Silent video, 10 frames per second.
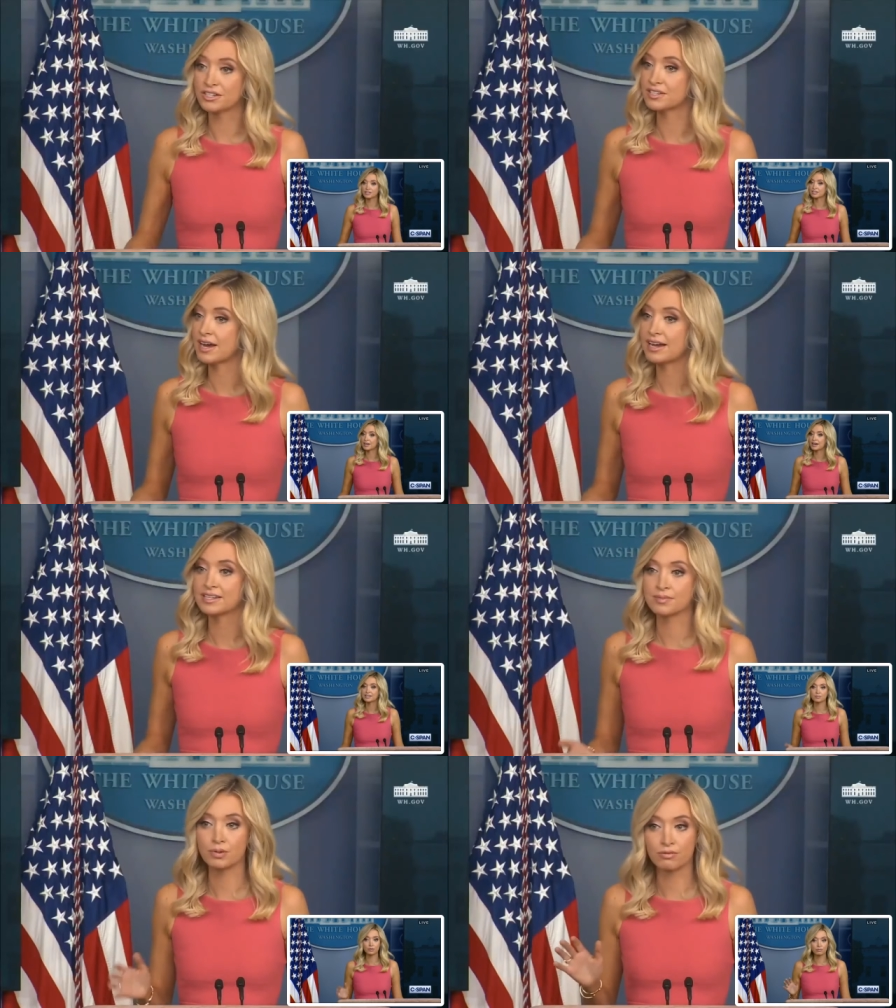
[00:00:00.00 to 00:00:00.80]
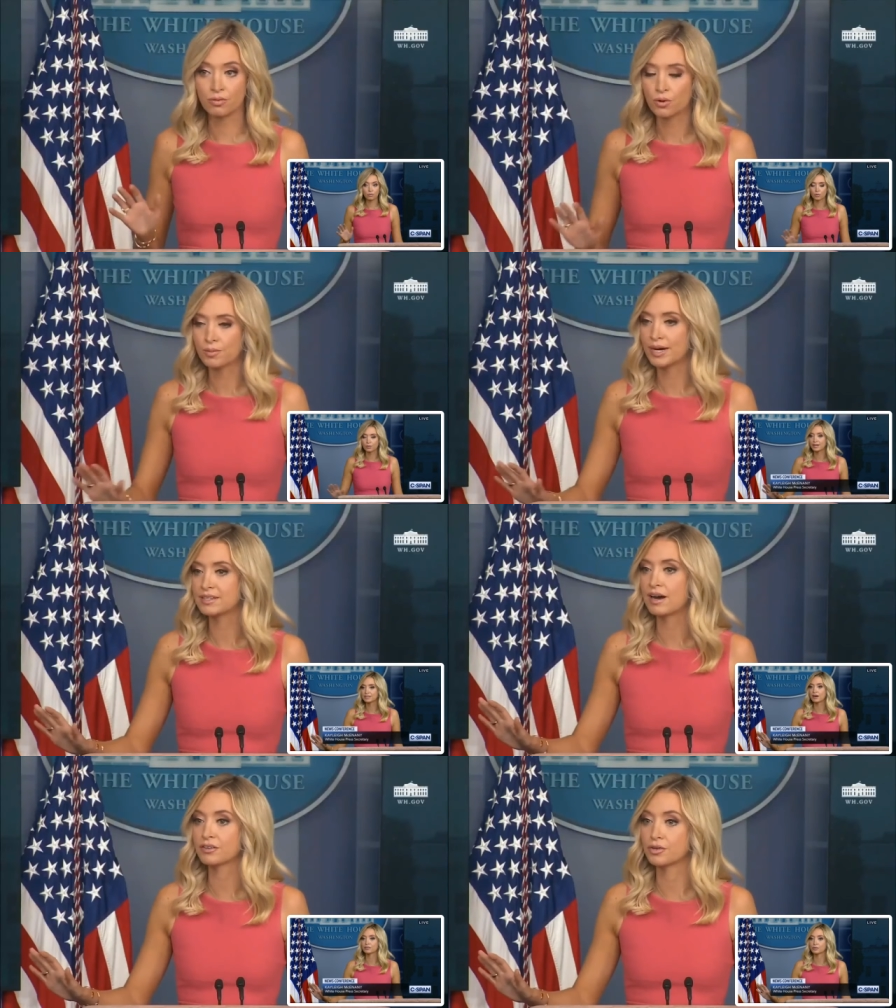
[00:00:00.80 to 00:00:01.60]
signs put forward by
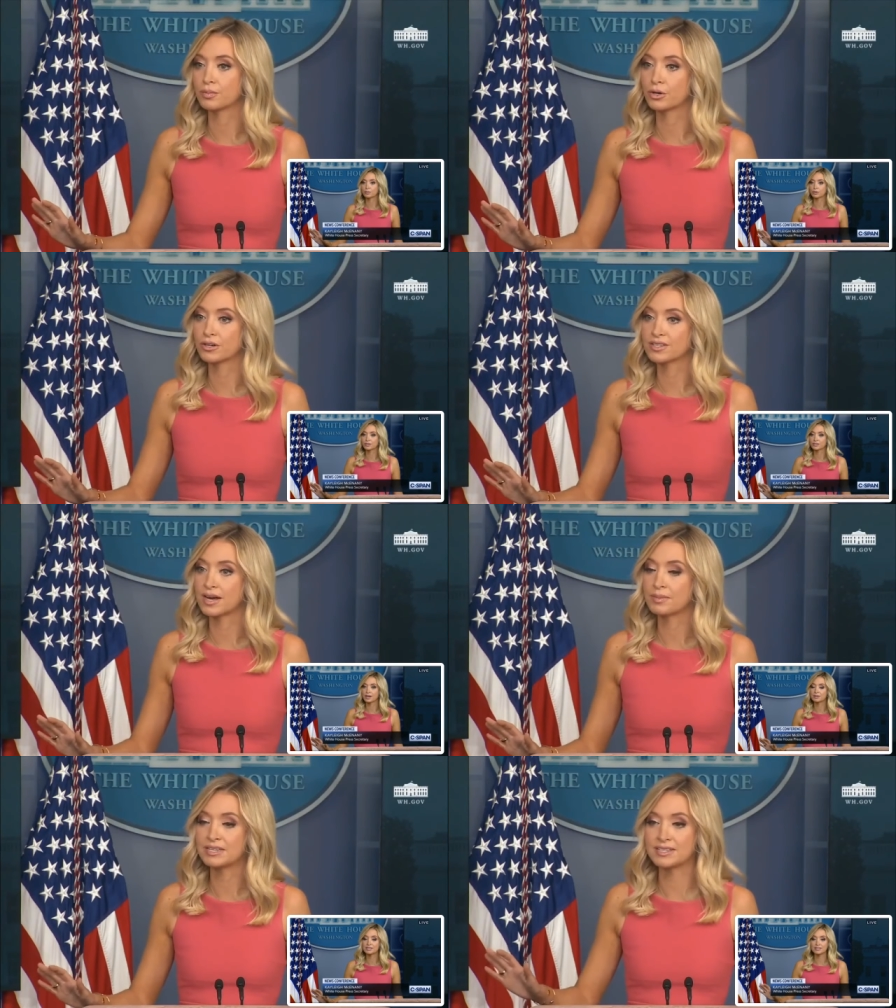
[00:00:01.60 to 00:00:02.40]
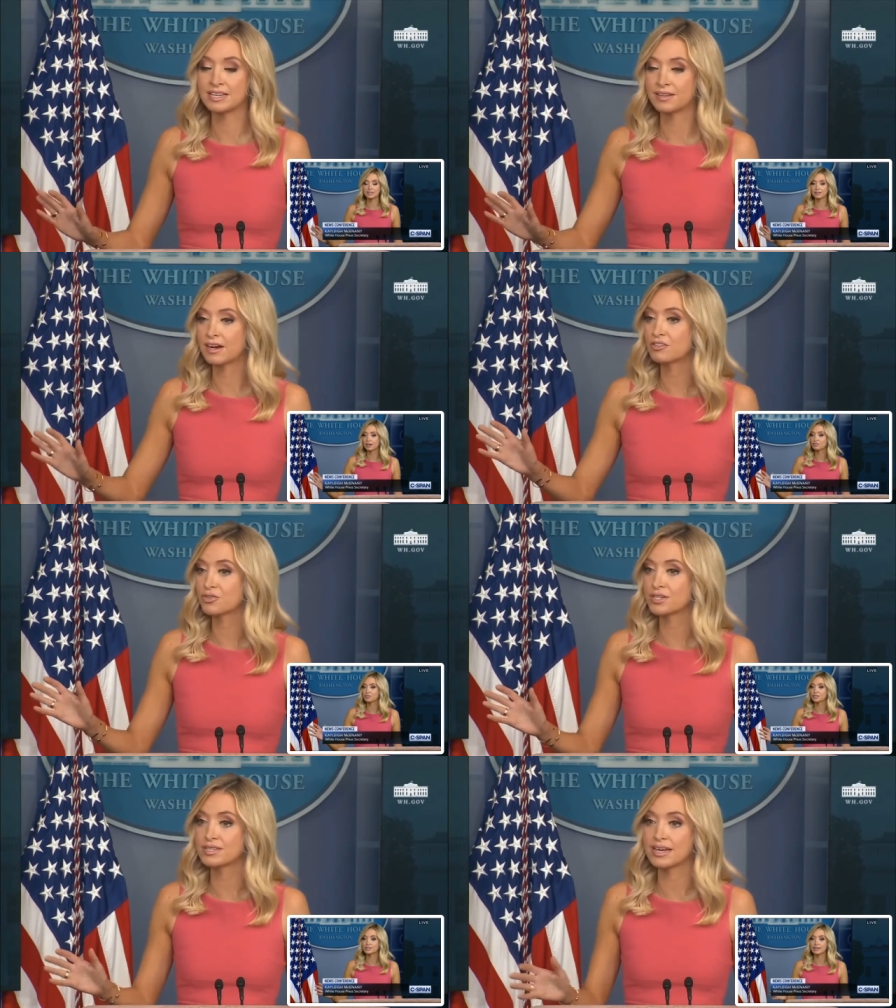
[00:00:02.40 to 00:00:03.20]
Dr. Birx. Um, he's seen the
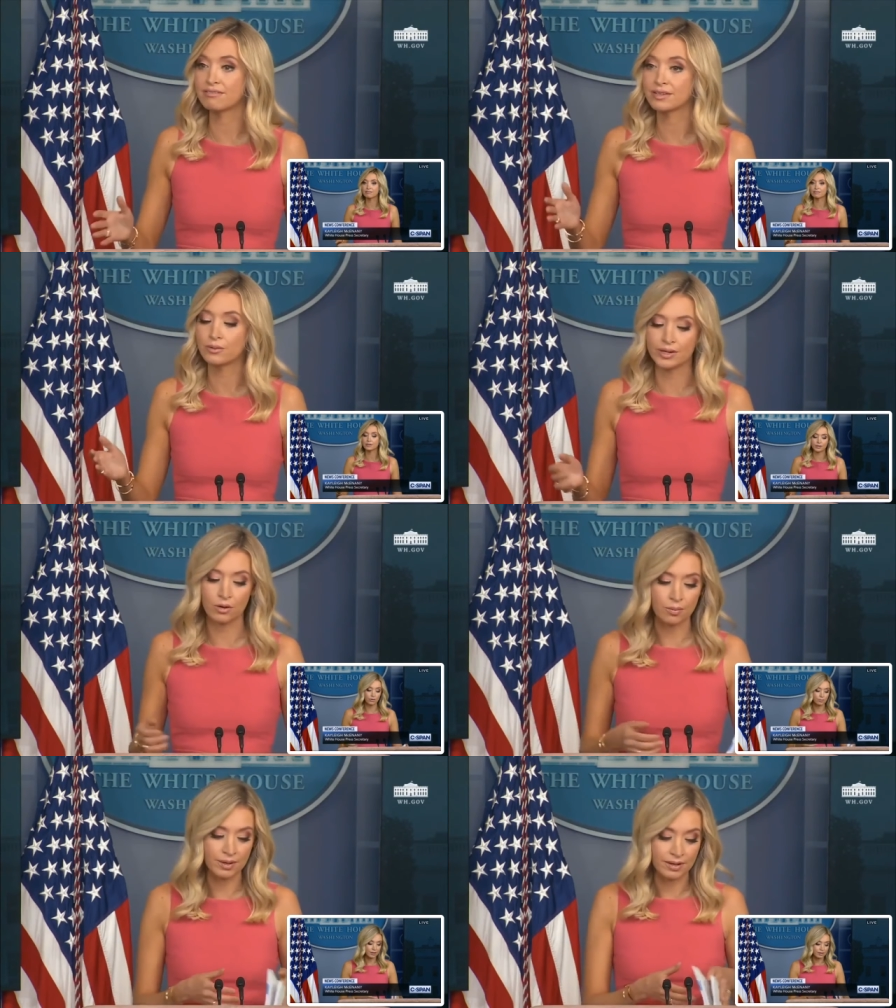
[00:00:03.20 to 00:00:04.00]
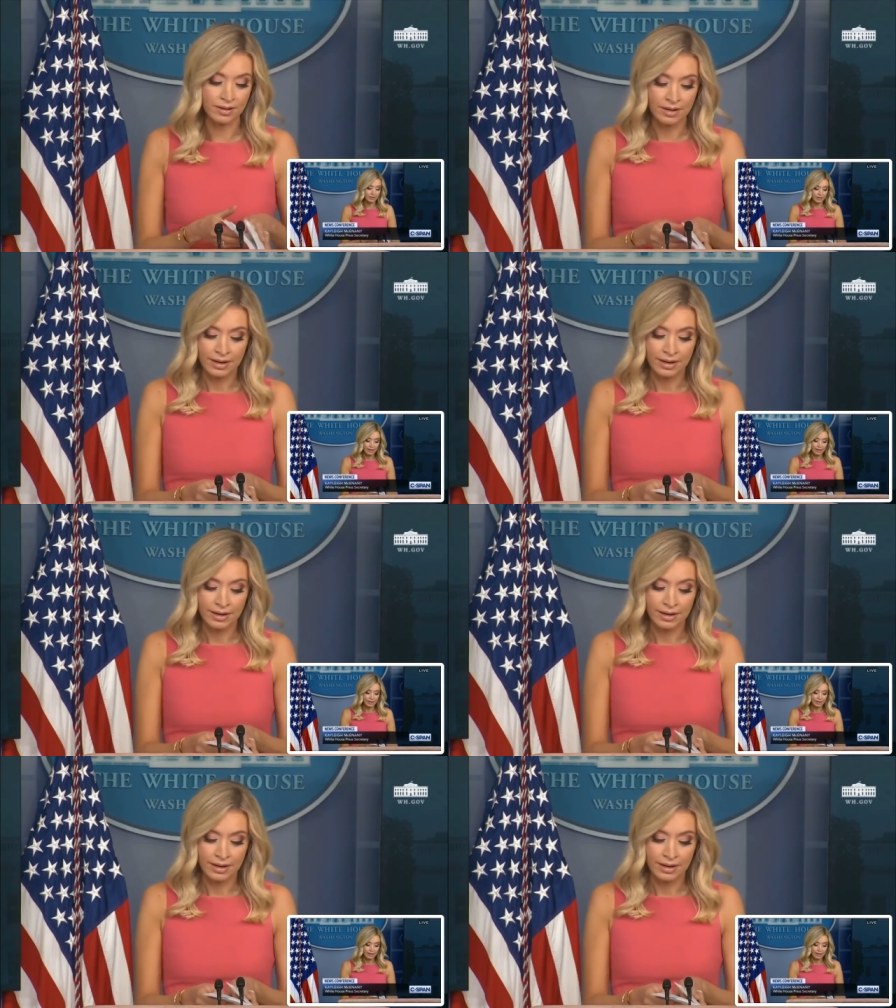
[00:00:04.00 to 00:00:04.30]
country safely reopen.